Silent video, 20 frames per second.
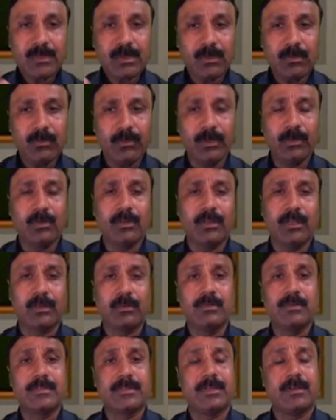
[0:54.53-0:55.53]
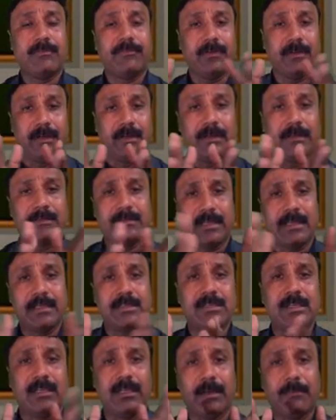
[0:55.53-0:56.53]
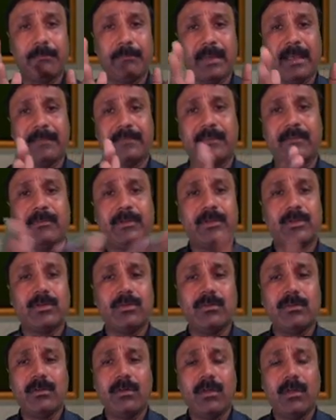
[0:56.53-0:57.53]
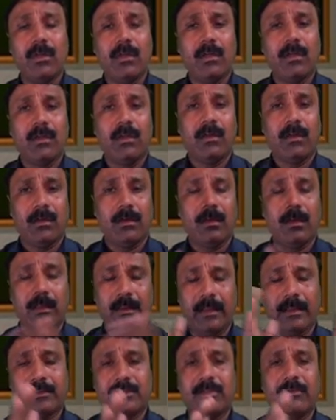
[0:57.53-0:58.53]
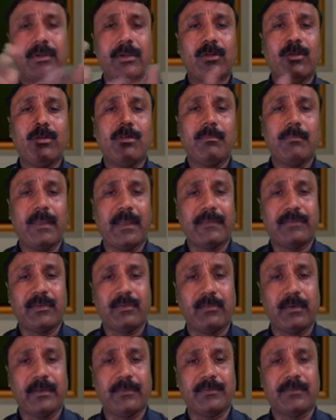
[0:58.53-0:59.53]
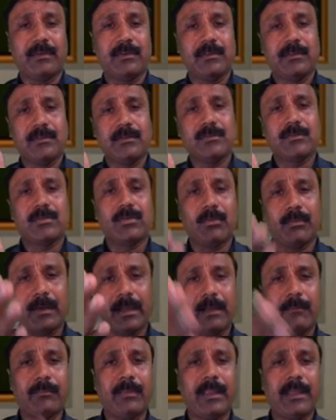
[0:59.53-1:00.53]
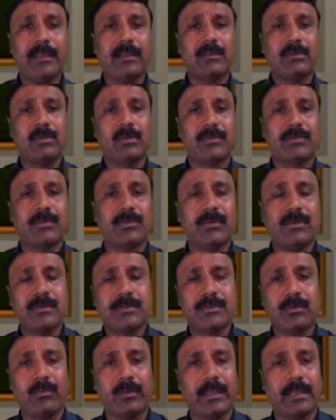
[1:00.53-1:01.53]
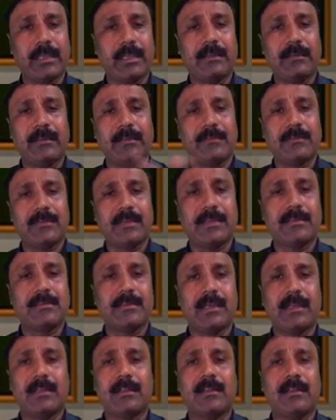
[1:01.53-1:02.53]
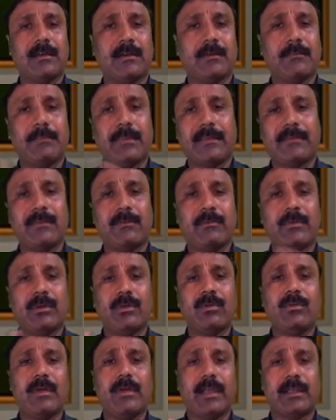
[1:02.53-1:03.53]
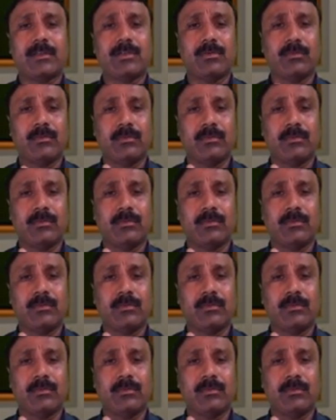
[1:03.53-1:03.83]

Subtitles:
we know the rules of changing a passive into active into passive voice. So by applying those rules, so we can change that passive into active